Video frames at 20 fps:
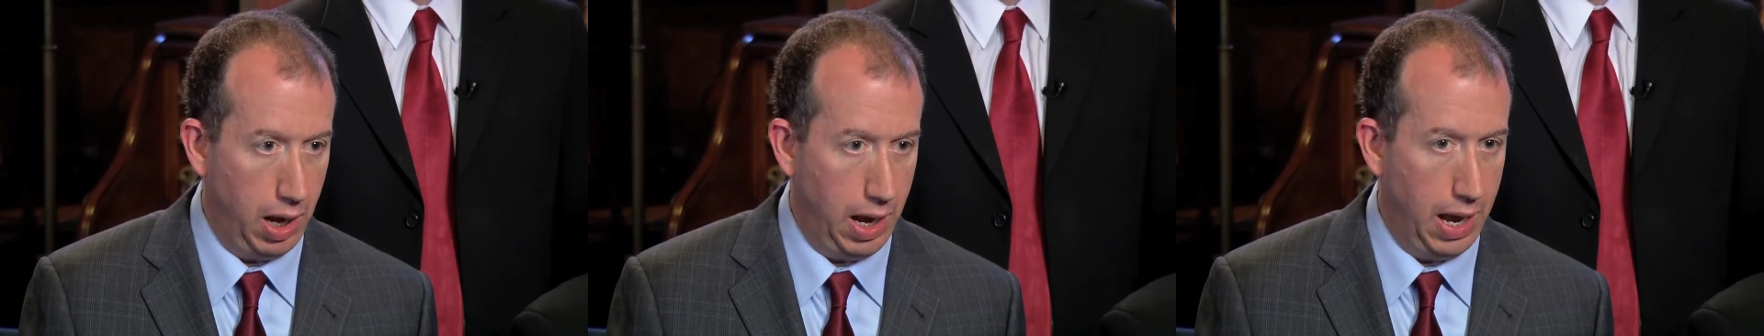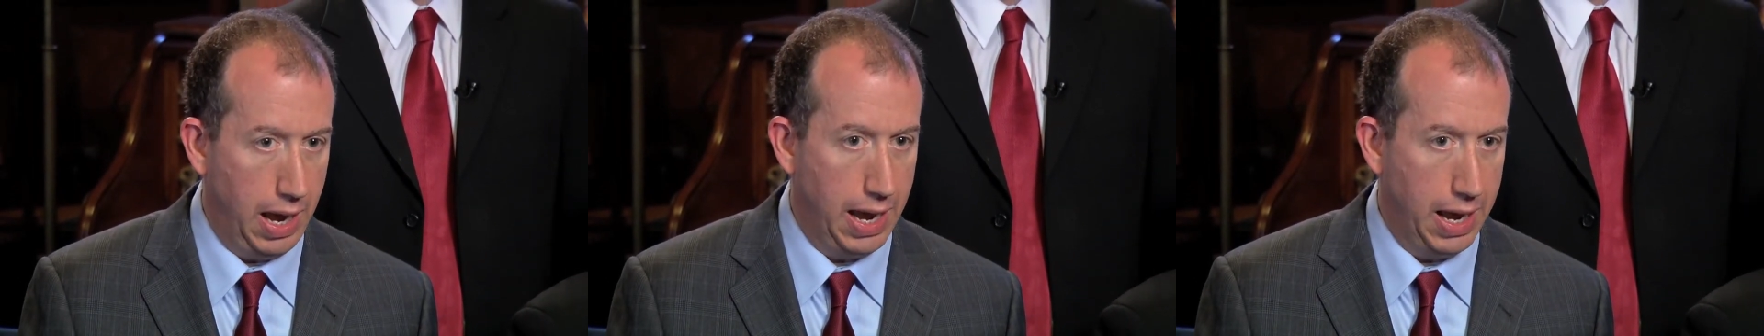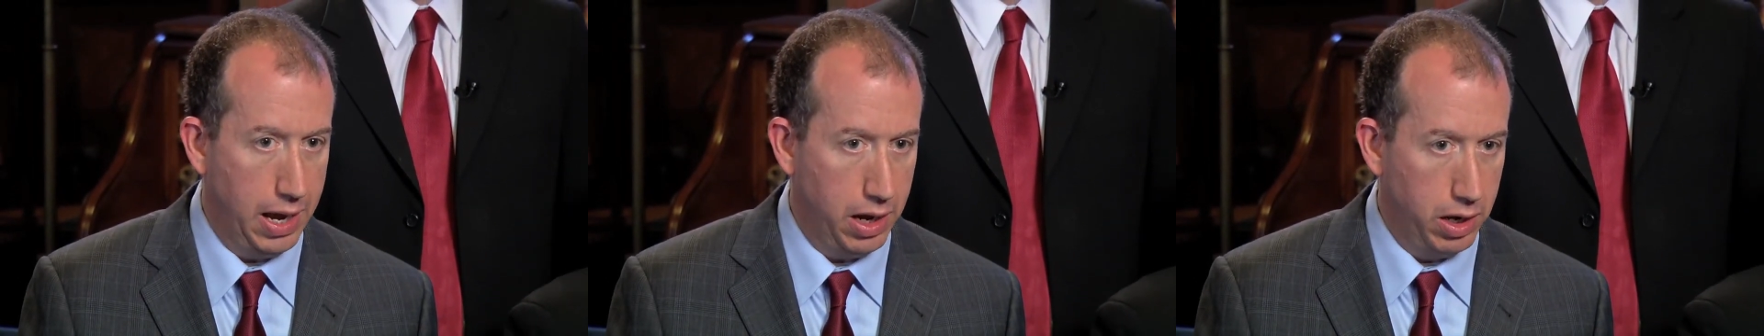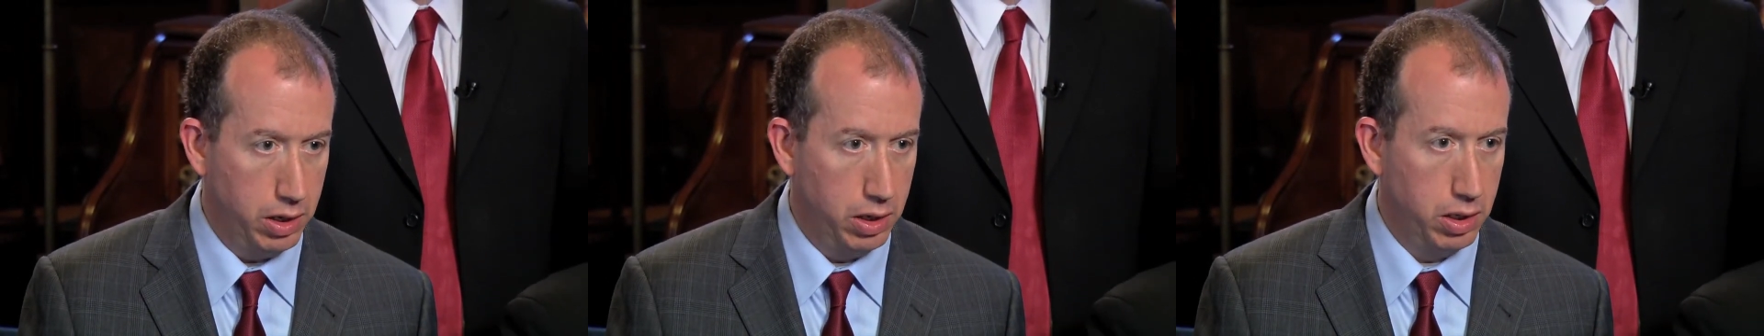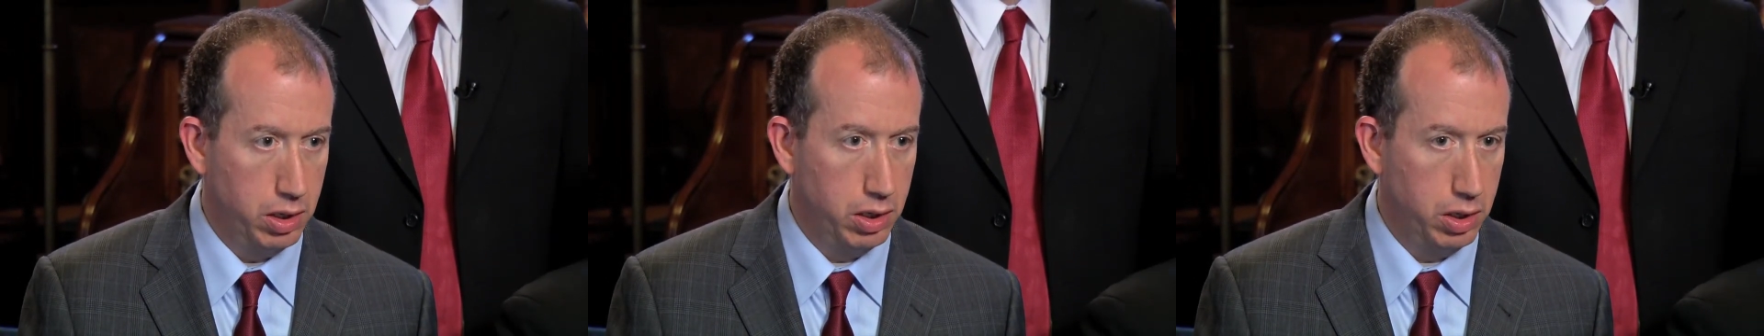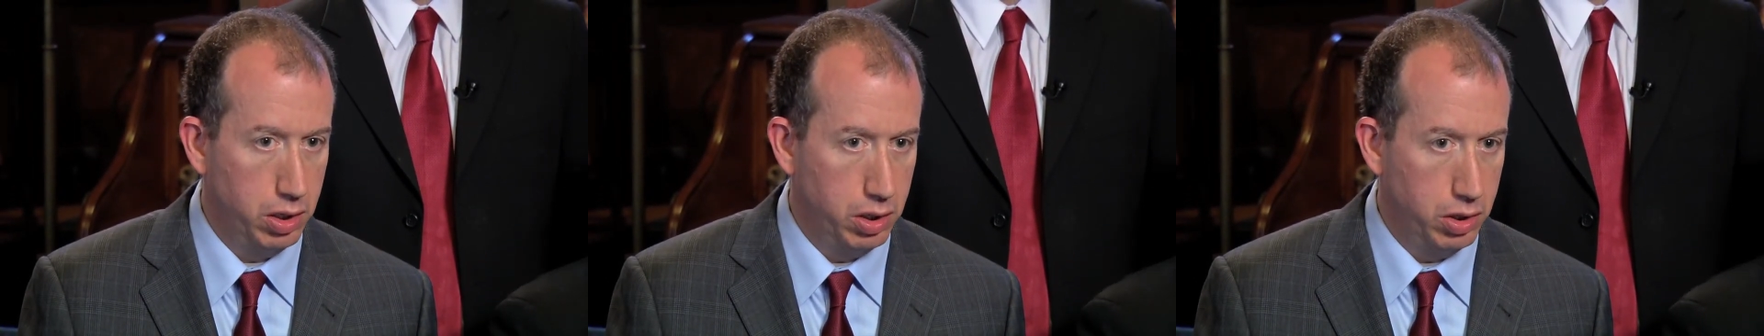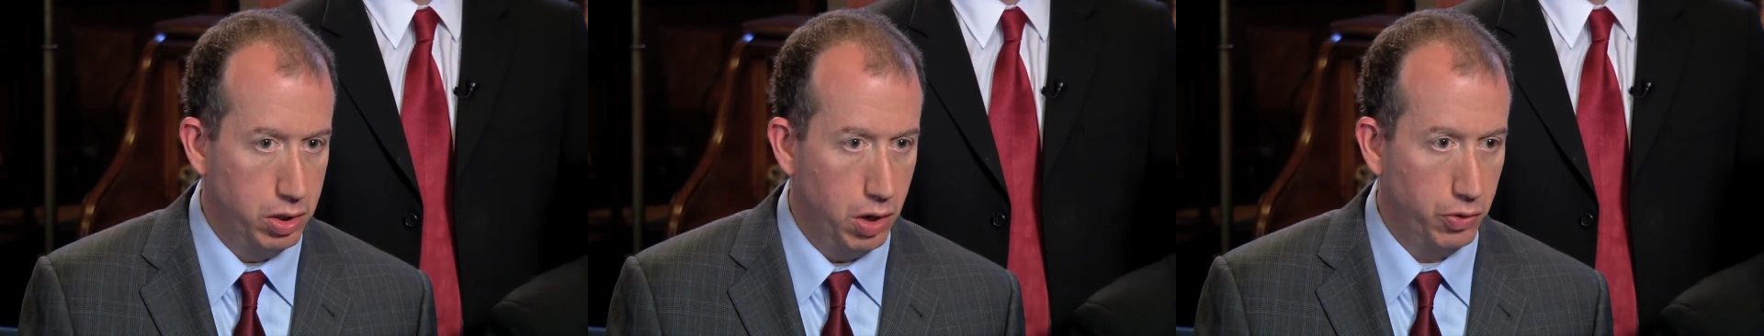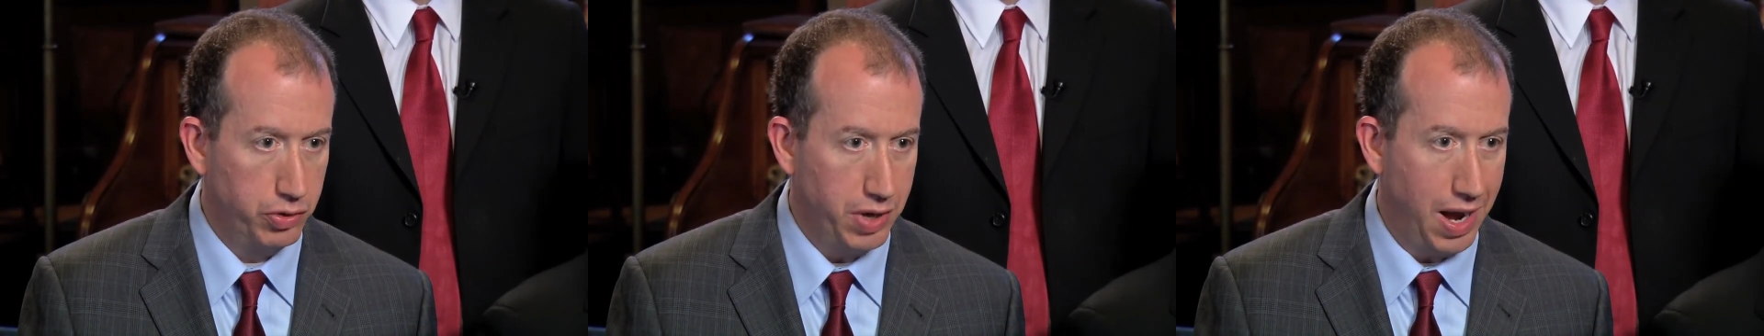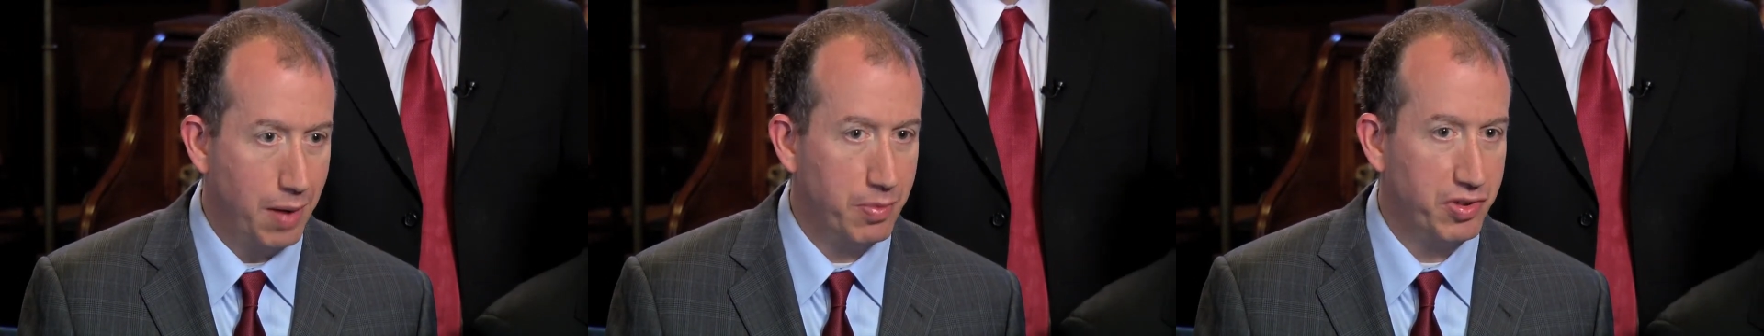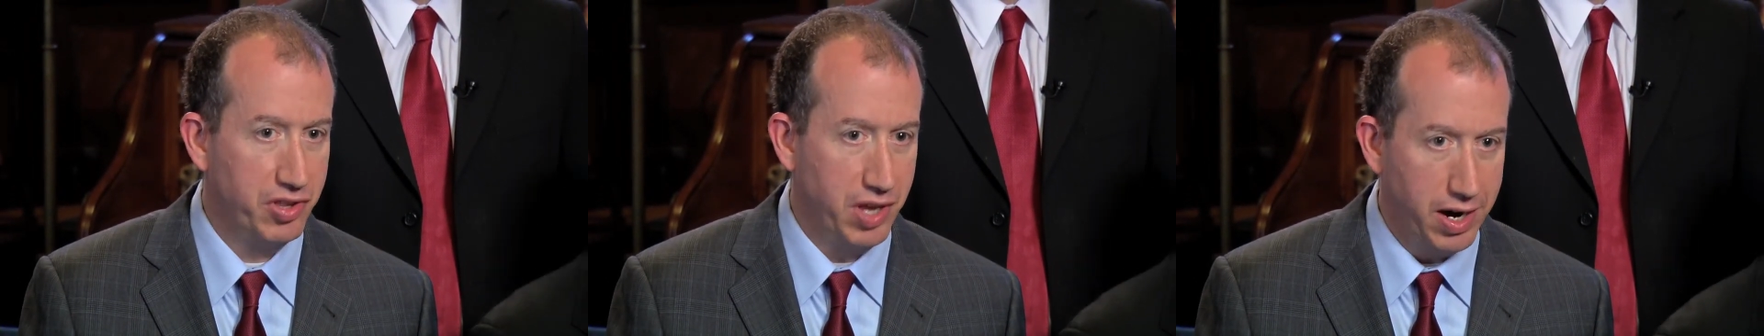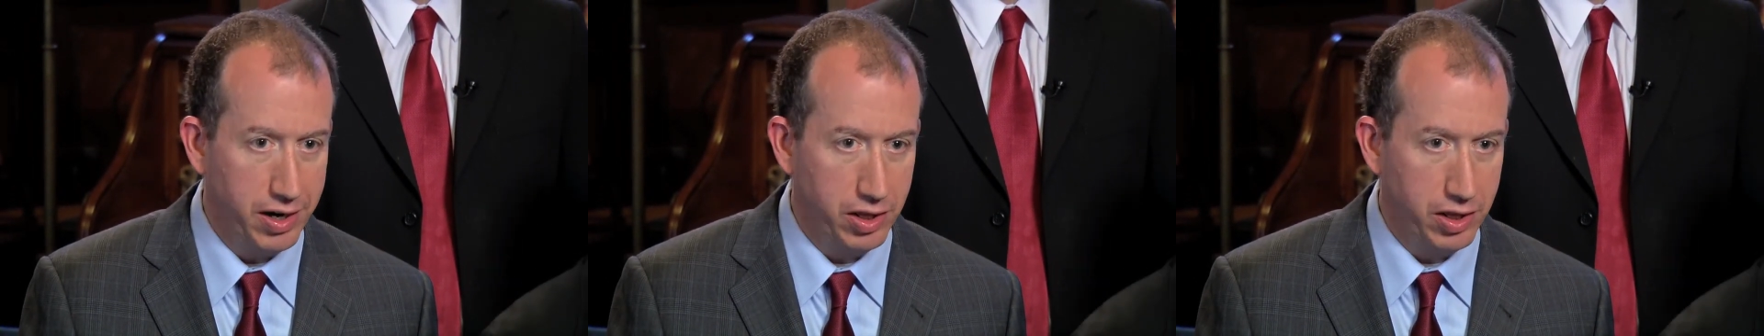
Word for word: And you know, Thomas